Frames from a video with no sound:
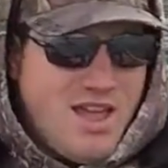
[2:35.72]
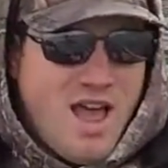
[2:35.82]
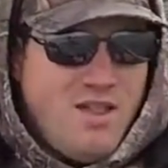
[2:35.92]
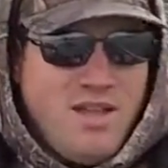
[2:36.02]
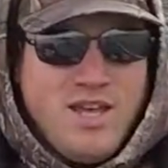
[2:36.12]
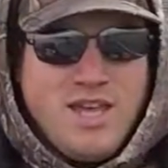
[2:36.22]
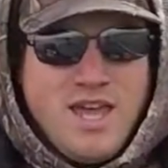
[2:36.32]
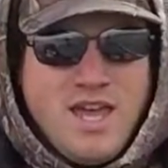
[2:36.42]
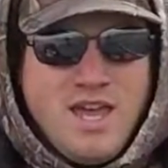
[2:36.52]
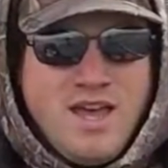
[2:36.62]
I like
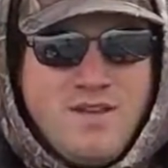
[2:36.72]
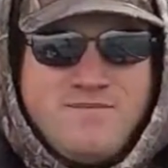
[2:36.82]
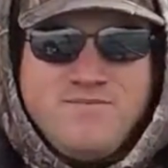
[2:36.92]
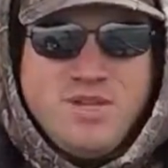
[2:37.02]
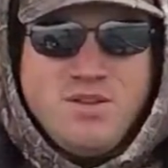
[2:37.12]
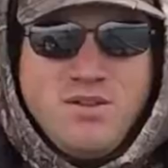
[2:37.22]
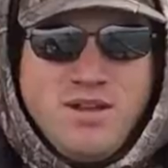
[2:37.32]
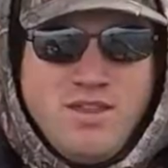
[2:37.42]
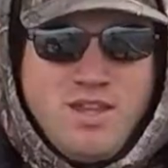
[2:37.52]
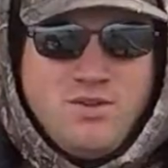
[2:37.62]
a, uh, you know,
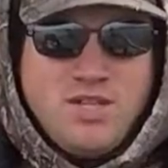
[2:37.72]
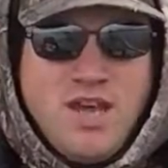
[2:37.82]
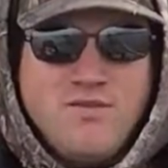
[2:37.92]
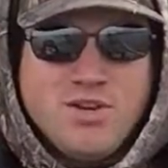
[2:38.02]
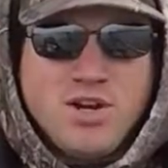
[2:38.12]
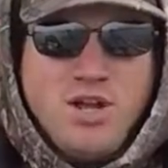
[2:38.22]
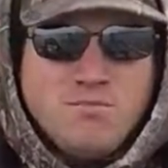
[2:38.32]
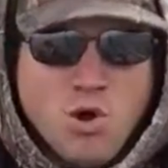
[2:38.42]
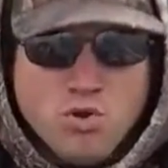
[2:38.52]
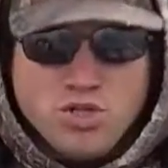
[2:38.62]
they, they used to have what are called
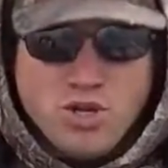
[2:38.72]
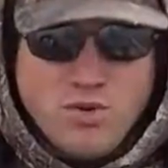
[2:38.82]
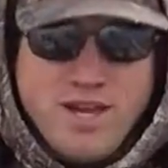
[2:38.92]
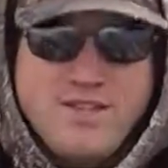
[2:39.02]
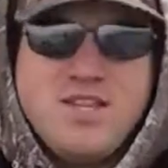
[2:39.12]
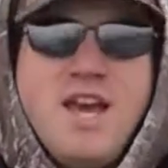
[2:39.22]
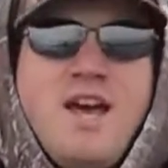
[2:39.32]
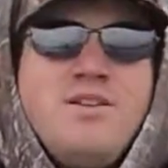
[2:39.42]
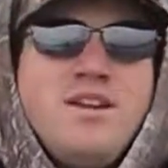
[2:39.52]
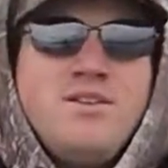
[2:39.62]
mojo weights
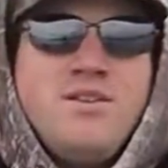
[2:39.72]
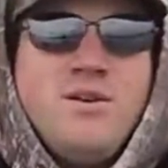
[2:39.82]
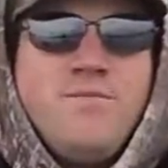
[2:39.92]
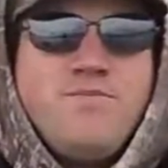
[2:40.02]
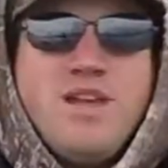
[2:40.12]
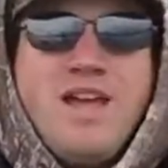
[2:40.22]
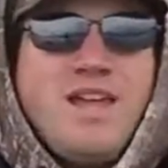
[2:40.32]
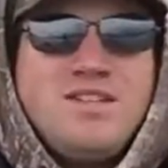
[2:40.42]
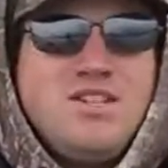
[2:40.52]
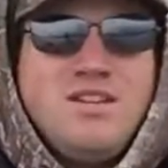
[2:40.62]
out, and I don't know, I
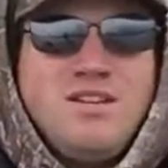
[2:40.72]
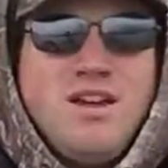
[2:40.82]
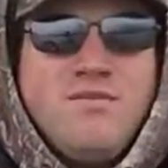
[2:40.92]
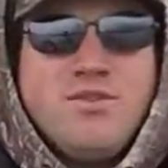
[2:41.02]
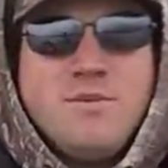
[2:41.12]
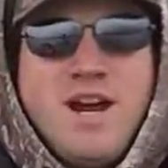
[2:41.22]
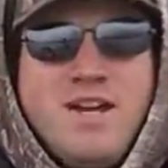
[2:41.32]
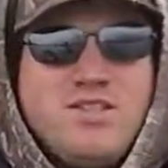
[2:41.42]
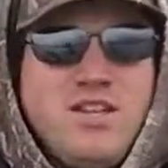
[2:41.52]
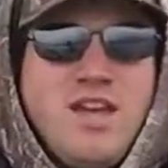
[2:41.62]
can't see, uh, rumor
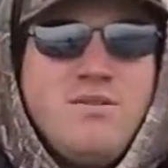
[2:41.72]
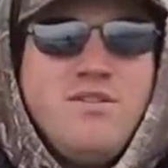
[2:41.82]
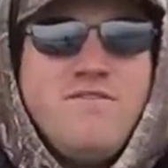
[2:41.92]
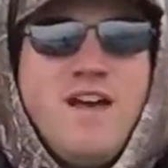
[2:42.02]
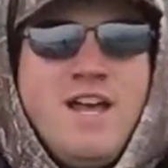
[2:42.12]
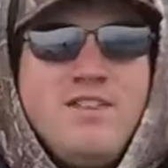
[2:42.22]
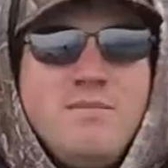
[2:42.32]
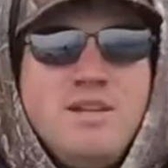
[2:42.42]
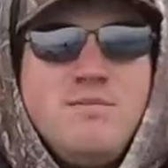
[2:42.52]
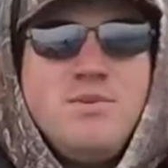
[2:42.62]
has it you can't really find
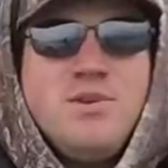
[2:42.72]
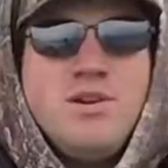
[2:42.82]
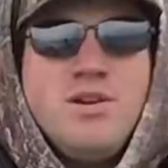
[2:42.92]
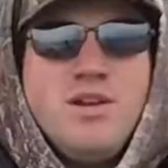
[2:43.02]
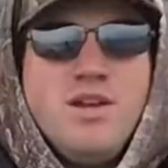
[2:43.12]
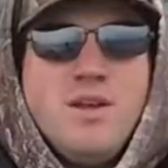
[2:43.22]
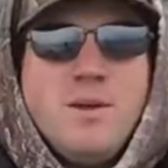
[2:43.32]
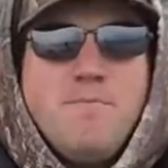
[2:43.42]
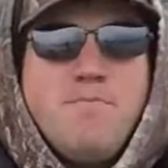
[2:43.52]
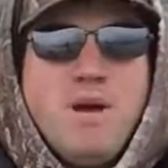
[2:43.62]
them anymore,
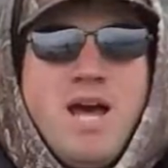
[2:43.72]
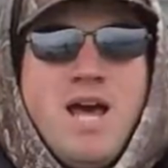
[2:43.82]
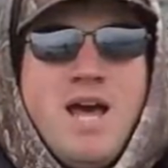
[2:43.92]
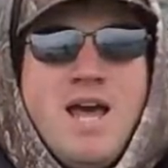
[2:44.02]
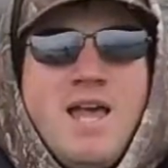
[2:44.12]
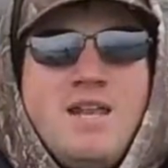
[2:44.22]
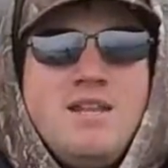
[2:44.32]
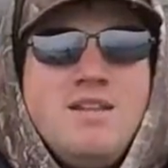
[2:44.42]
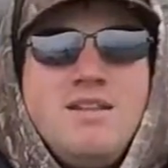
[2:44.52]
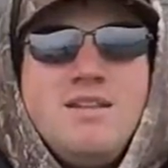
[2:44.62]
but,
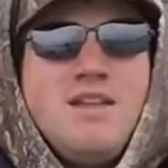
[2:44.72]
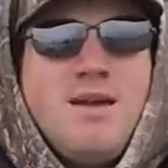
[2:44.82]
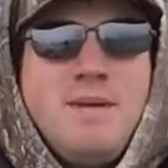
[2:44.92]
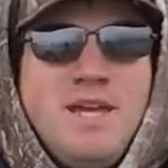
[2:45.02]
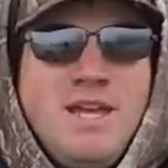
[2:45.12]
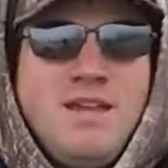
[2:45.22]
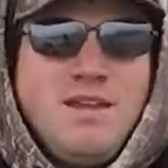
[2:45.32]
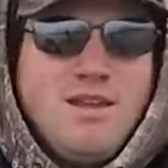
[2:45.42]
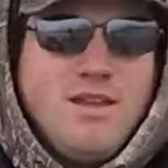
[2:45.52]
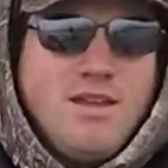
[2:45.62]
I mean,
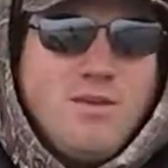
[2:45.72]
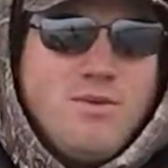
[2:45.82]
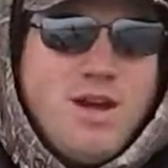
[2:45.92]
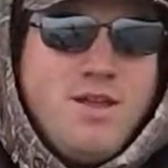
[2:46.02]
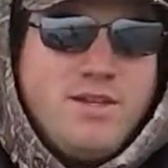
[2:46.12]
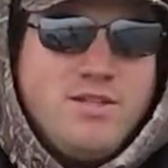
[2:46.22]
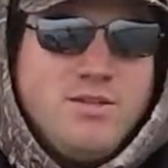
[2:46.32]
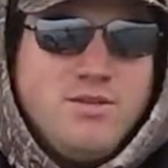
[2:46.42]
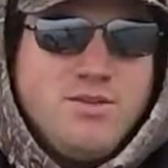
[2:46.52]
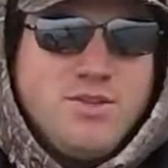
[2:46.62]
what I like to
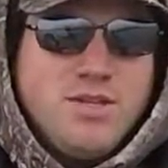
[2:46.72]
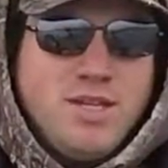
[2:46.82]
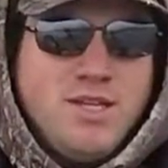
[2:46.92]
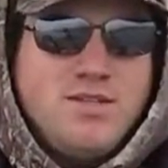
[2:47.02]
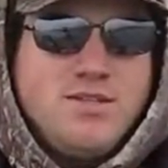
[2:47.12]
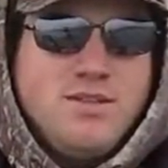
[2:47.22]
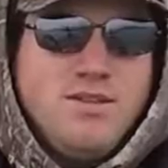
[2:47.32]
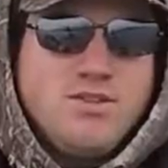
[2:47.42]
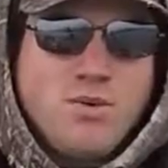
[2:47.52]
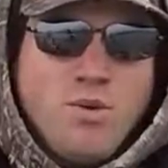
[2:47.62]
use are these,
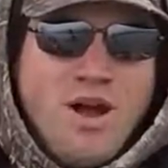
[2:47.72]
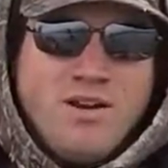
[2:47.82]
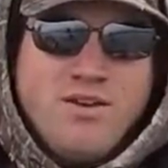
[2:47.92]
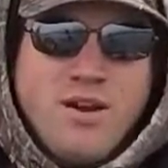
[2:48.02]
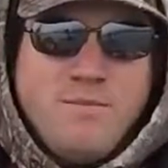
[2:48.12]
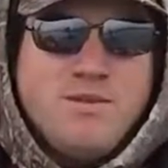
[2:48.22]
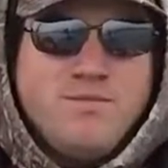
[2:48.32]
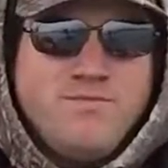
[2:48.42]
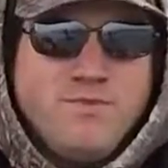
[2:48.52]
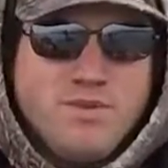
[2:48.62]
these are water
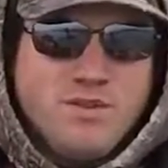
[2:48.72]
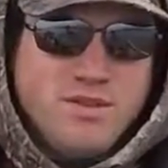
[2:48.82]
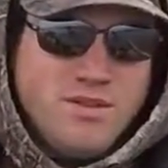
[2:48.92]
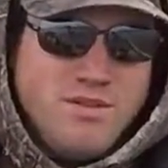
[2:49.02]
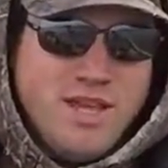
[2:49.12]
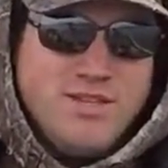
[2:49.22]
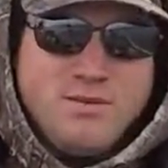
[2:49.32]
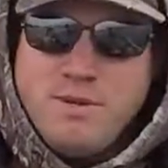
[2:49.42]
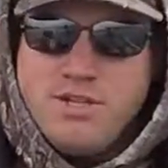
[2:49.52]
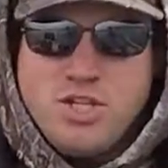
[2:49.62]
gremlin lead
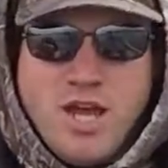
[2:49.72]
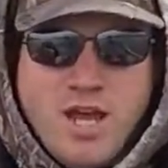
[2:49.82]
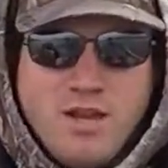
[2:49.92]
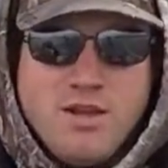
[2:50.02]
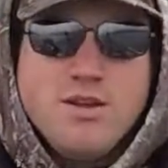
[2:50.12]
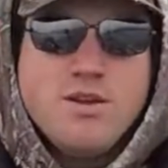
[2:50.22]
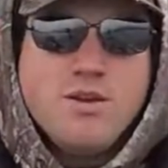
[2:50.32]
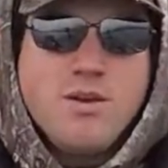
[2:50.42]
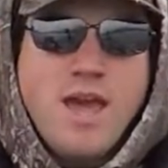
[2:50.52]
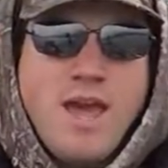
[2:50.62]
split shot,
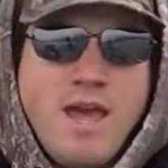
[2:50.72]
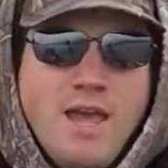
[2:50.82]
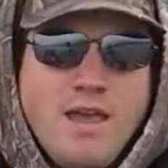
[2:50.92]
okay,